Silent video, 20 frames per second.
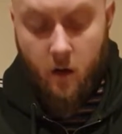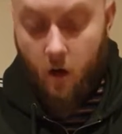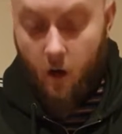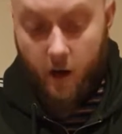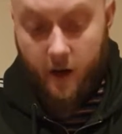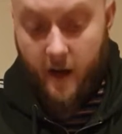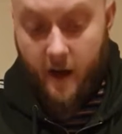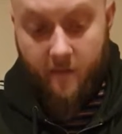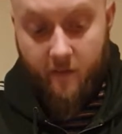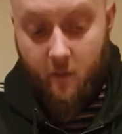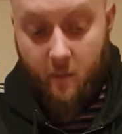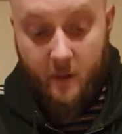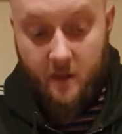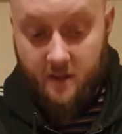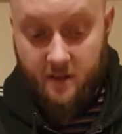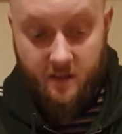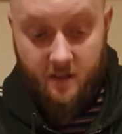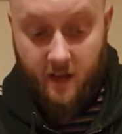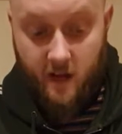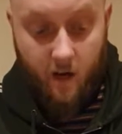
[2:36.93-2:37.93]
I never
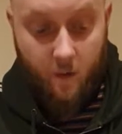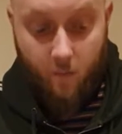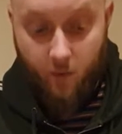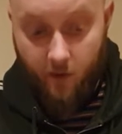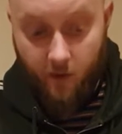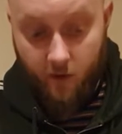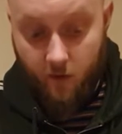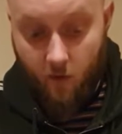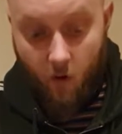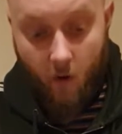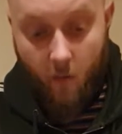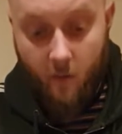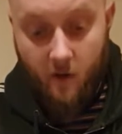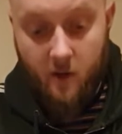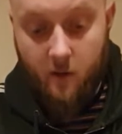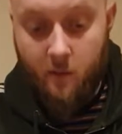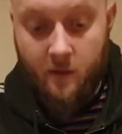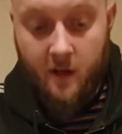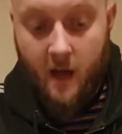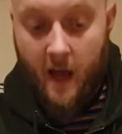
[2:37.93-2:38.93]
missed the second one. Normally
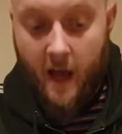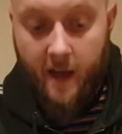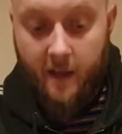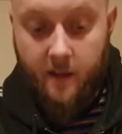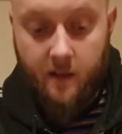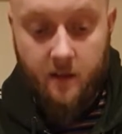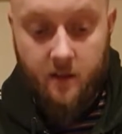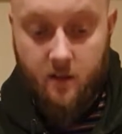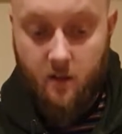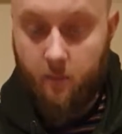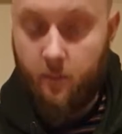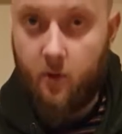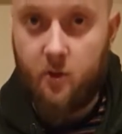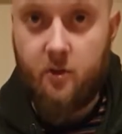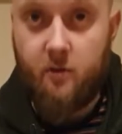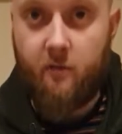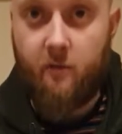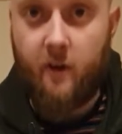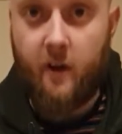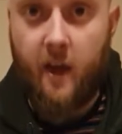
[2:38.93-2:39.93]
when you add this, you're
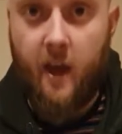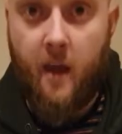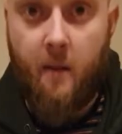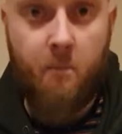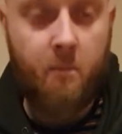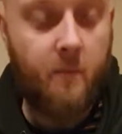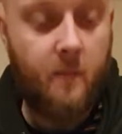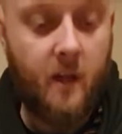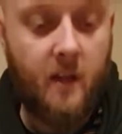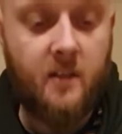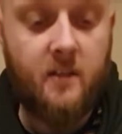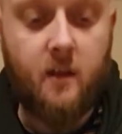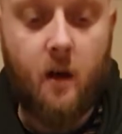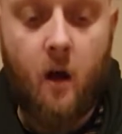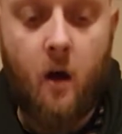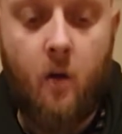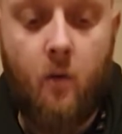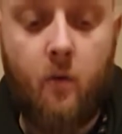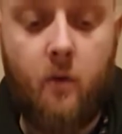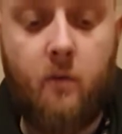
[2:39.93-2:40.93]
pushing for game. That's the
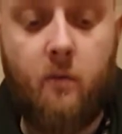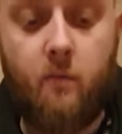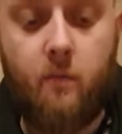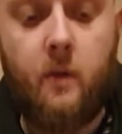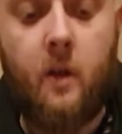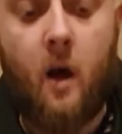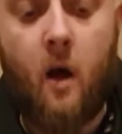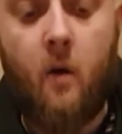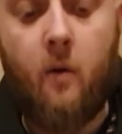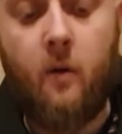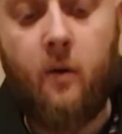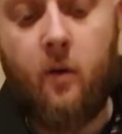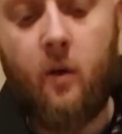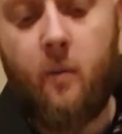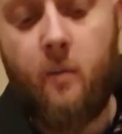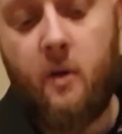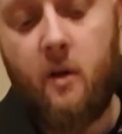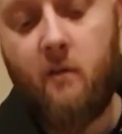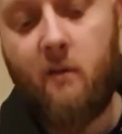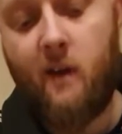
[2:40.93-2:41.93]
only time
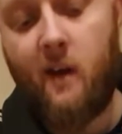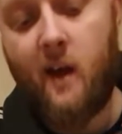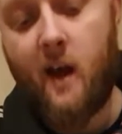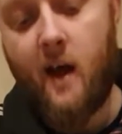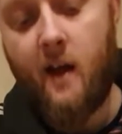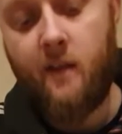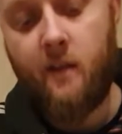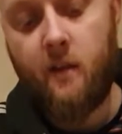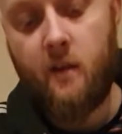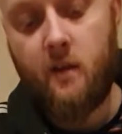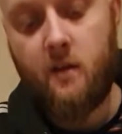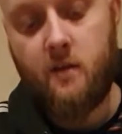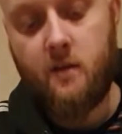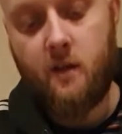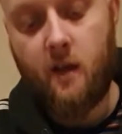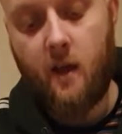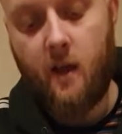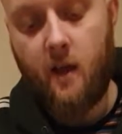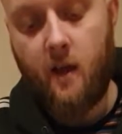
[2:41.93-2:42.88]
when you're really adding this.